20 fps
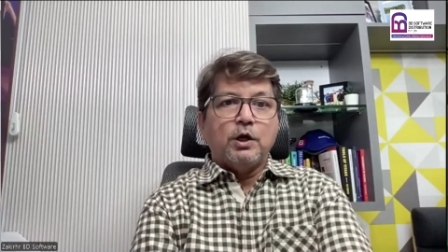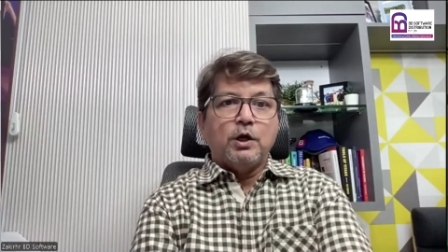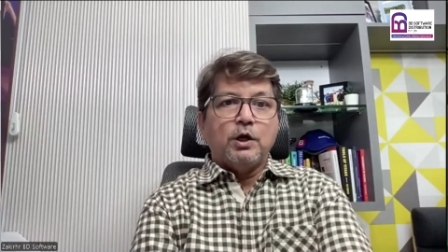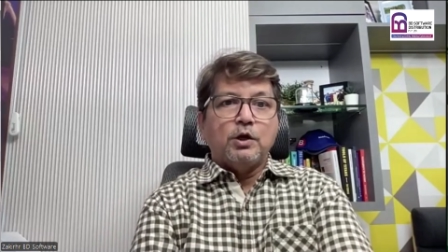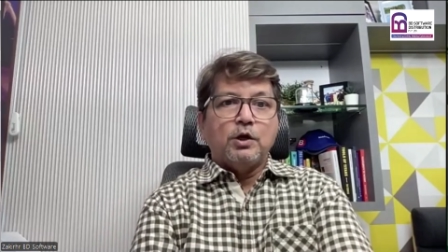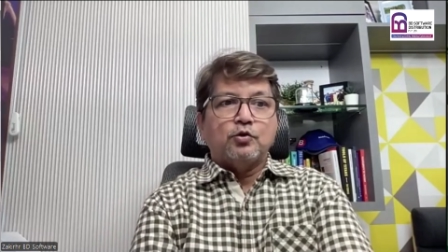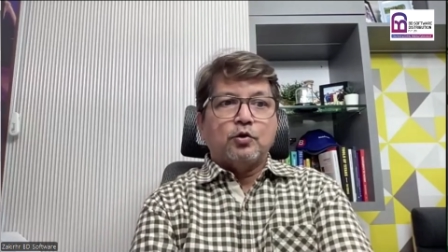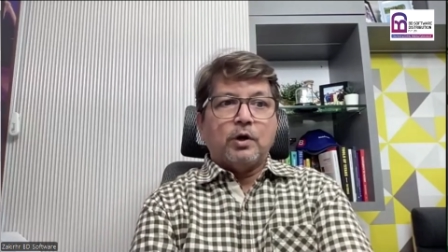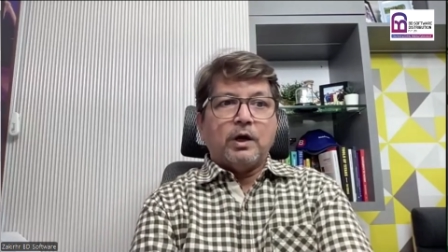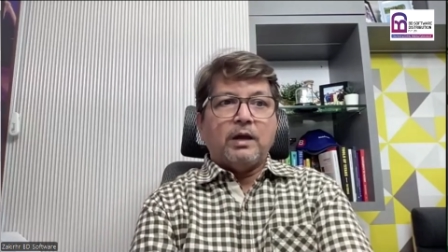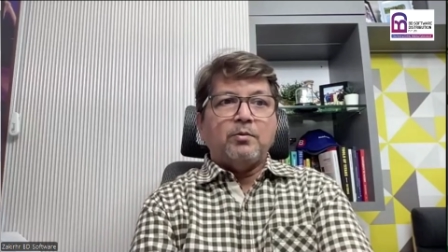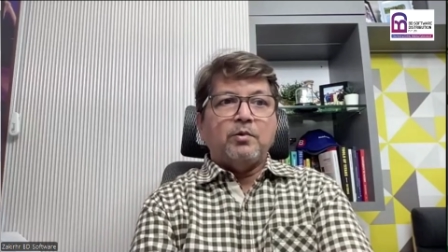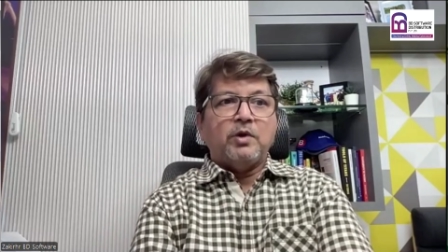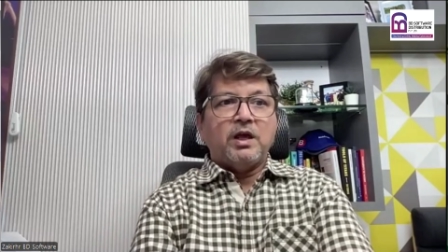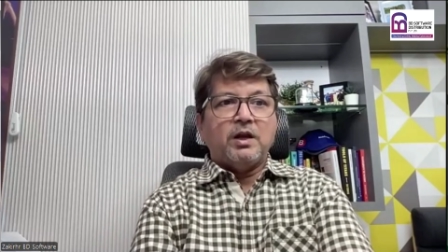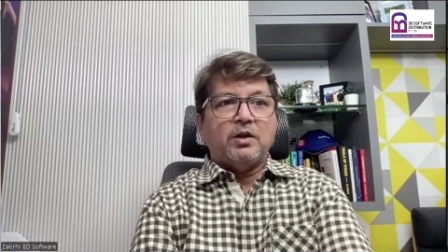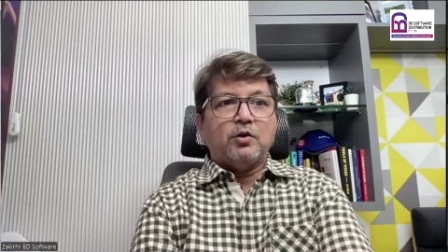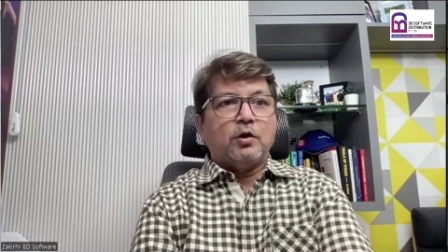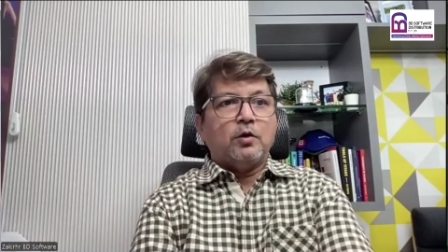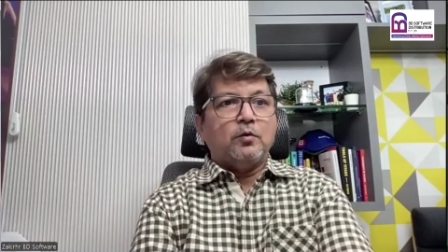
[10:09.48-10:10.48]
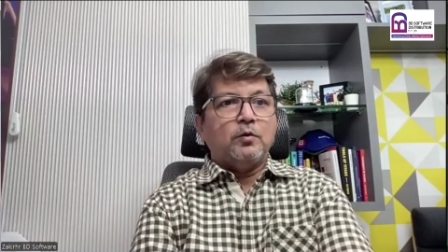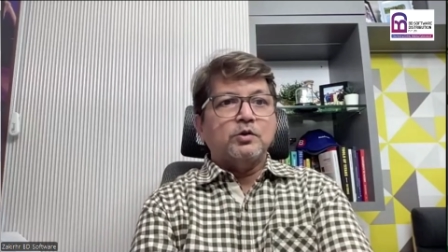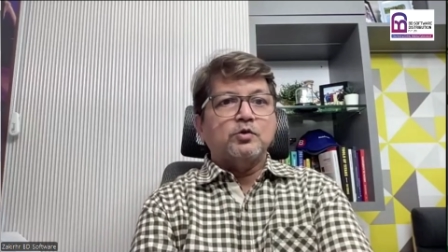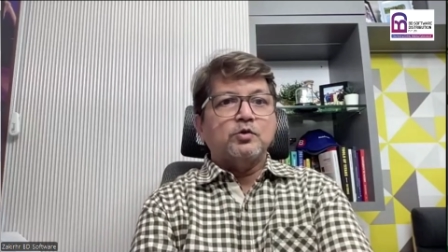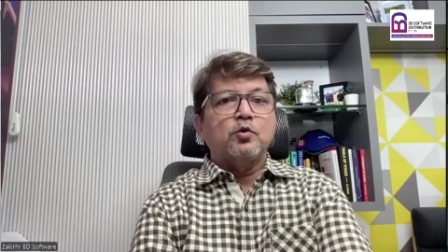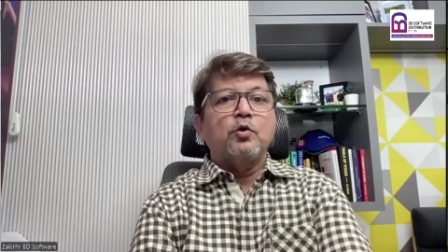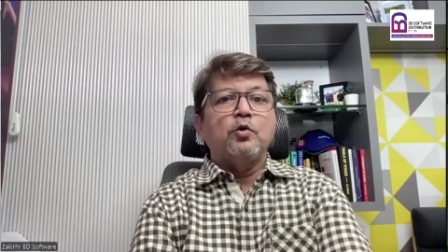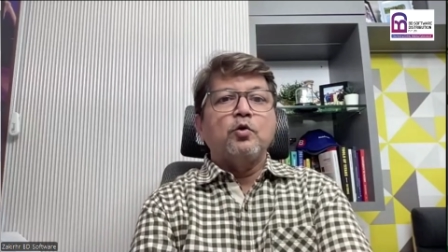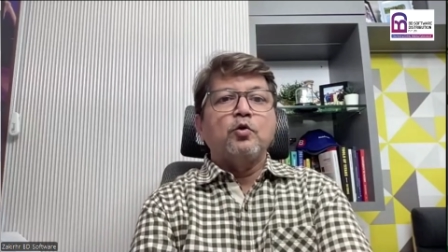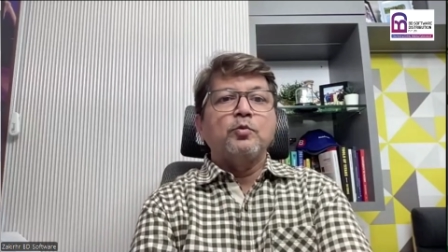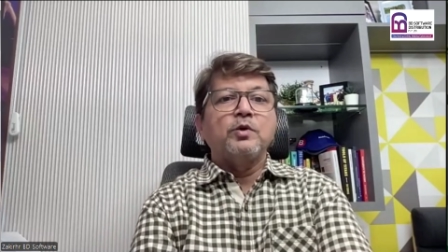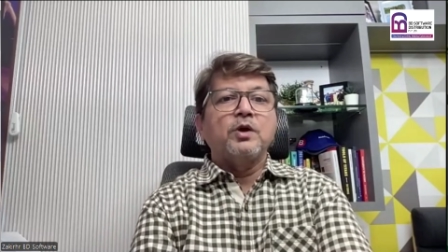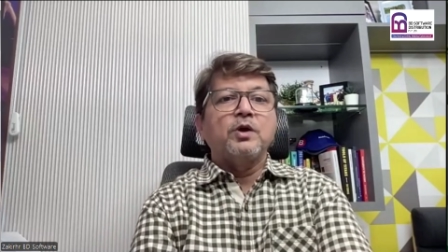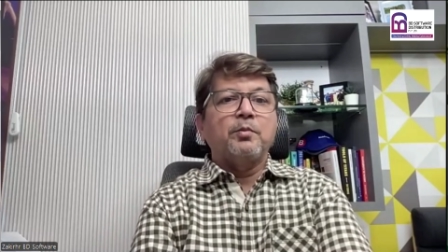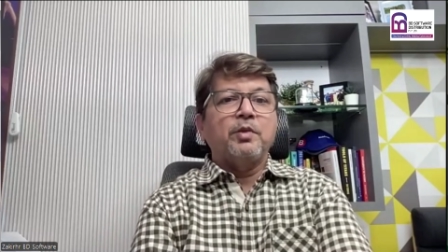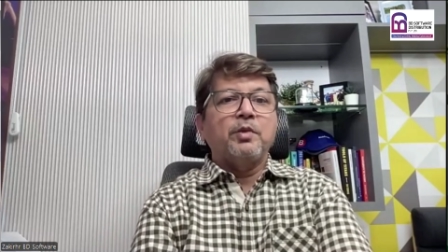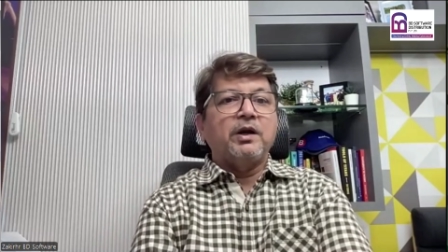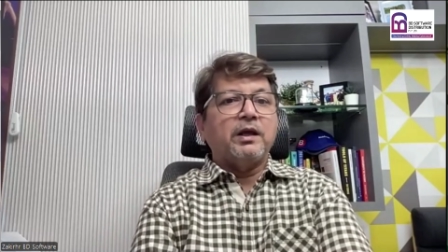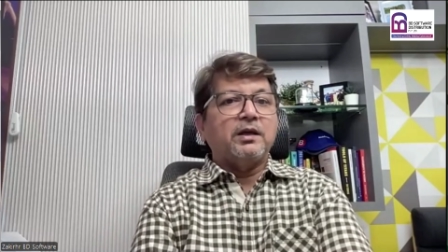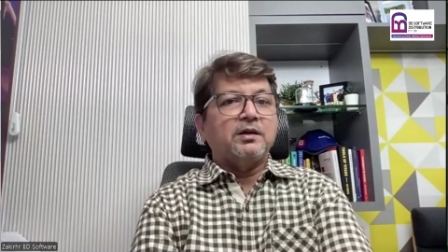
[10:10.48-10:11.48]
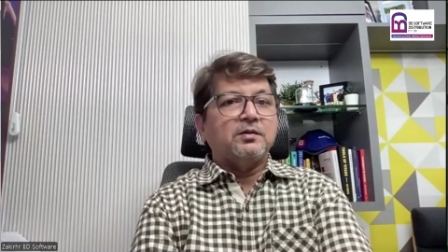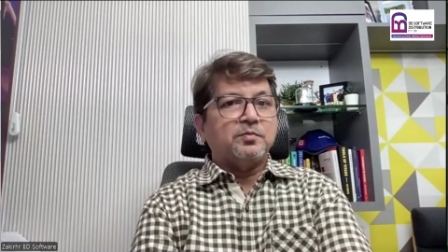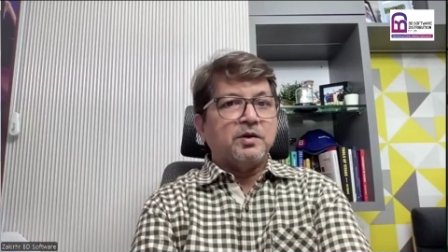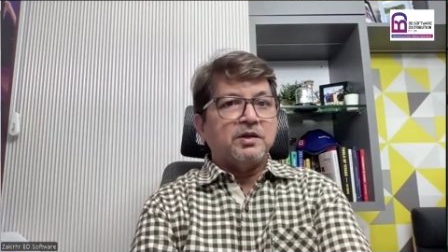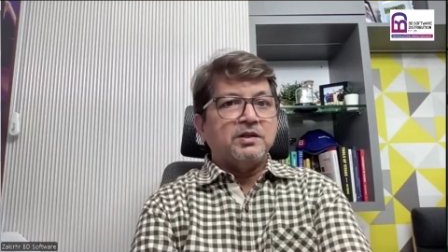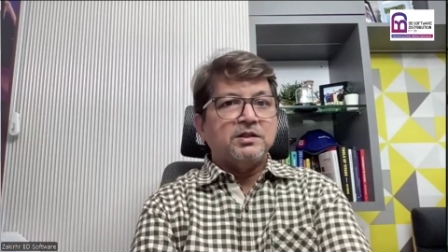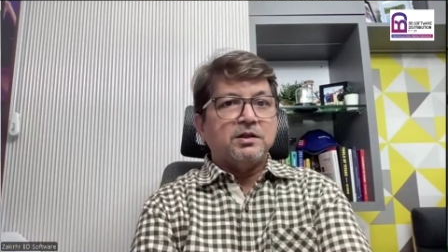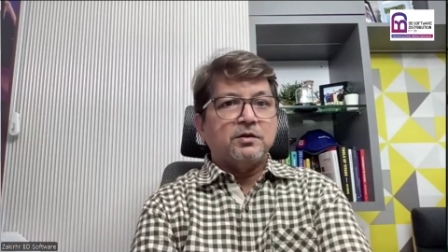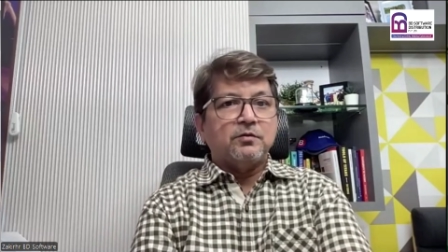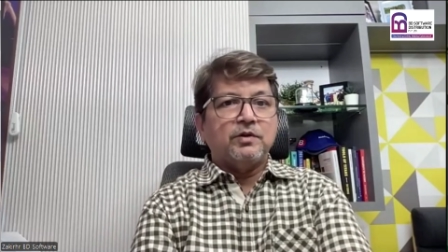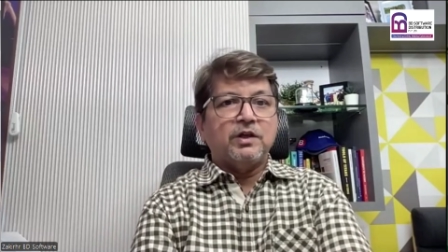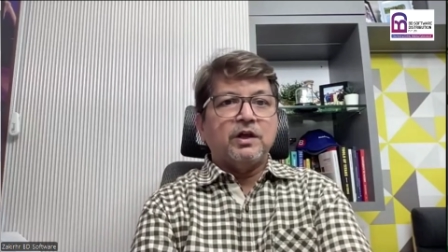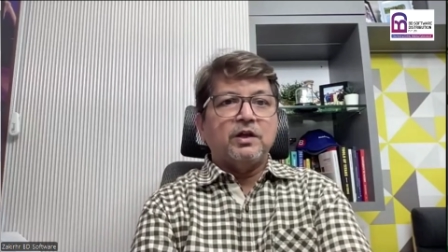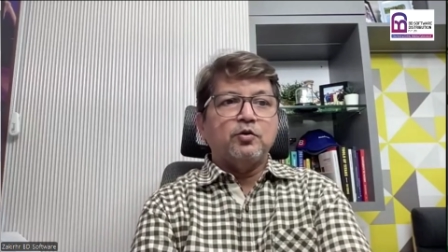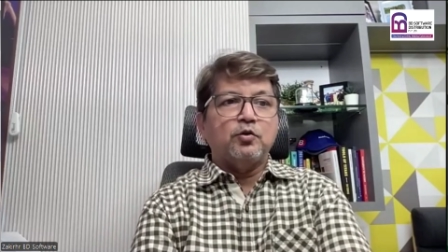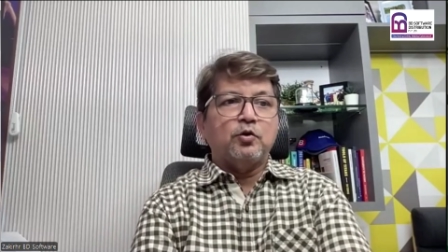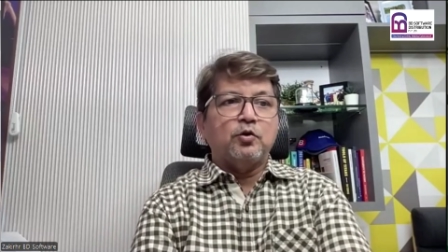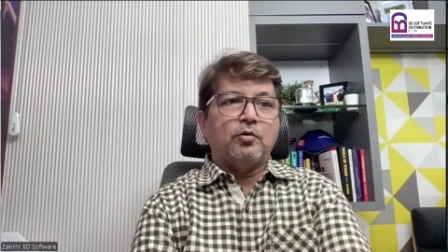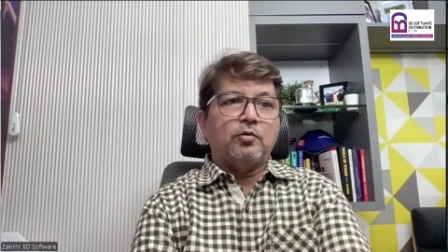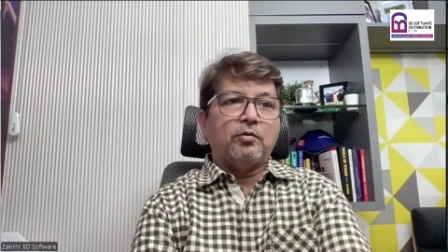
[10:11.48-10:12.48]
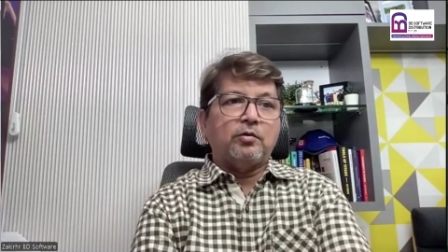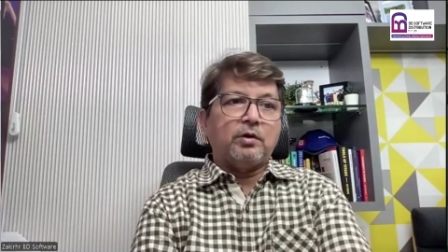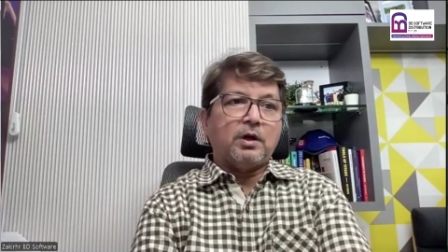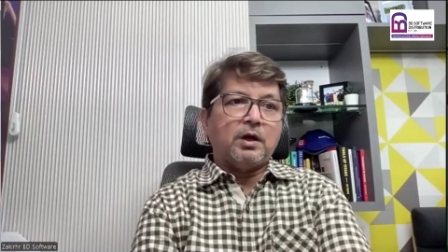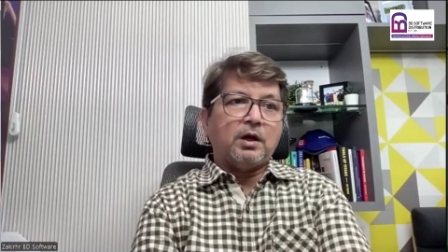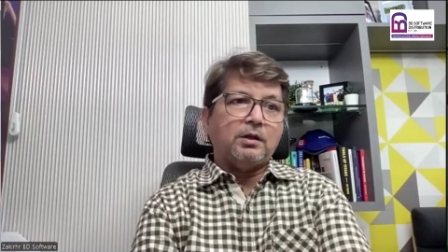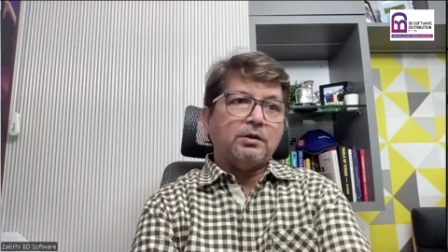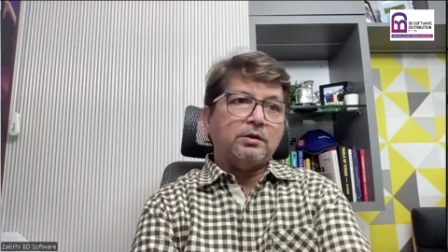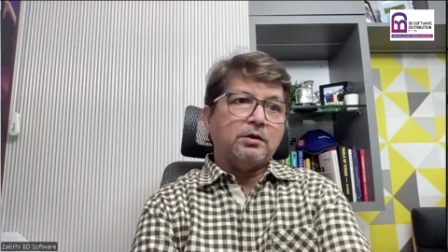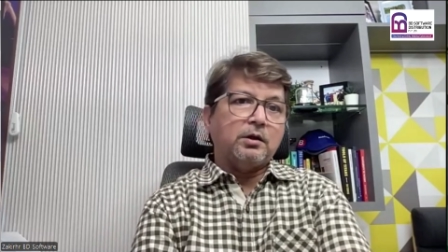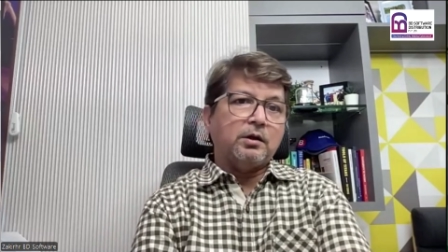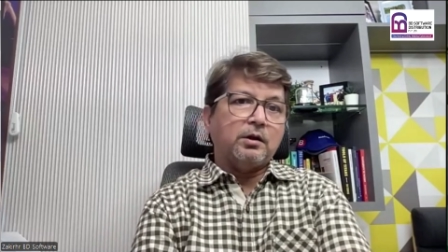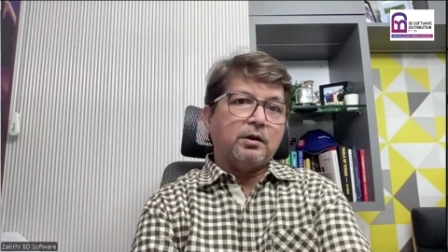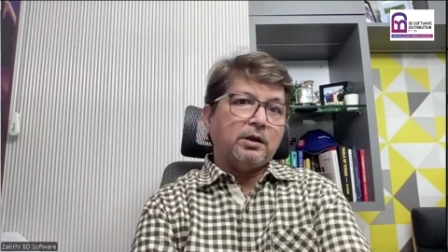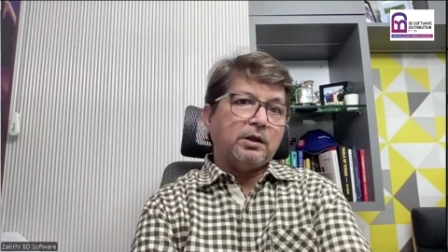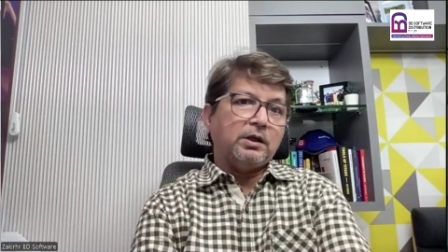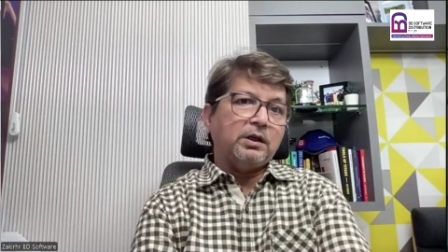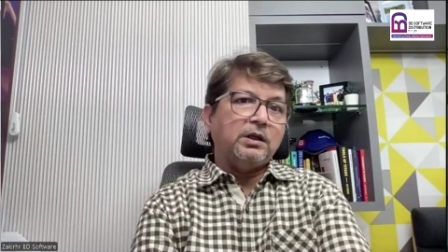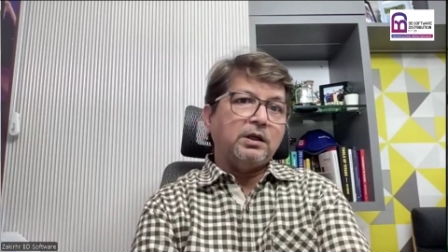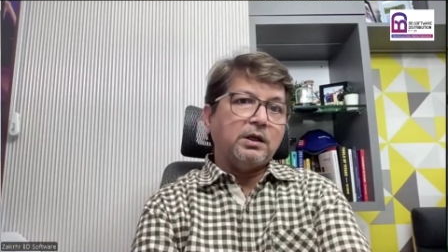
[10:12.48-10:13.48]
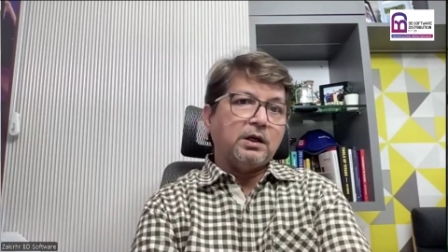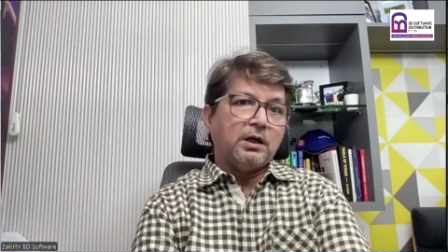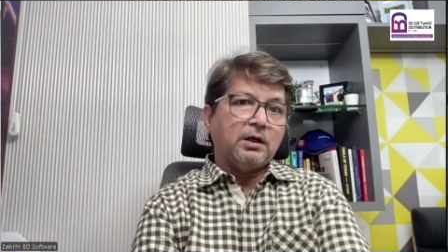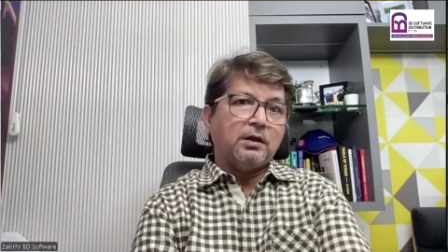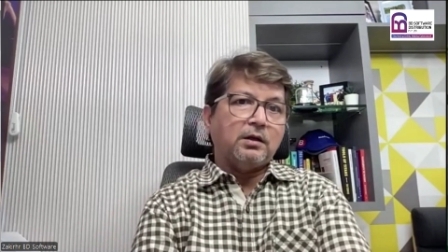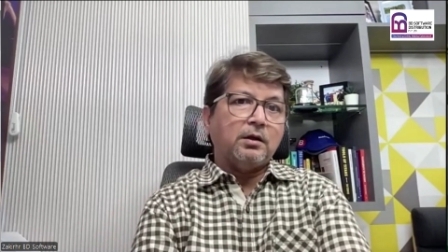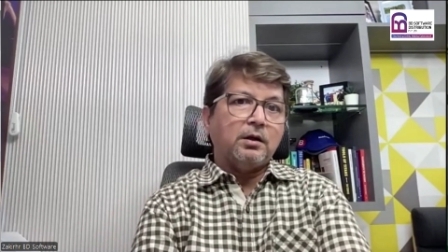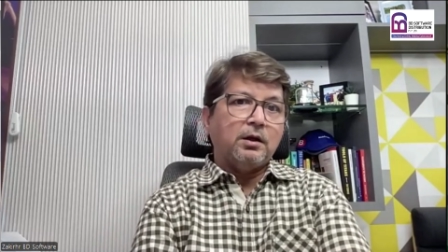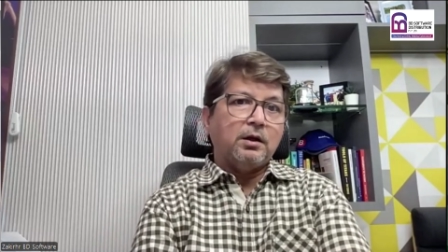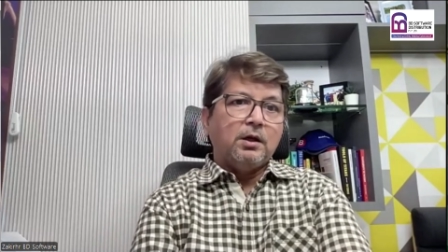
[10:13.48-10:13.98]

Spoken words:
So MDR is always going to be a bit expensive than your other EDR